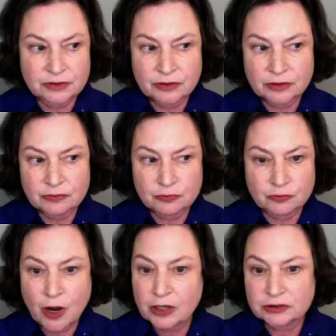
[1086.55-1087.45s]
a
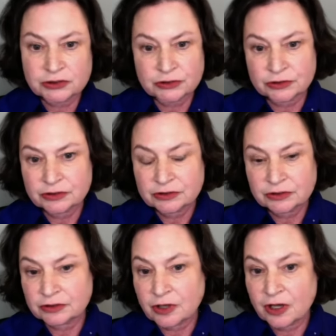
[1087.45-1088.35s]
wrong turn a
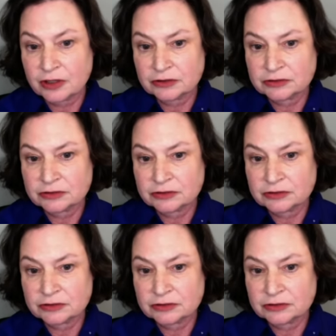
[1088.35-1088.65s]
long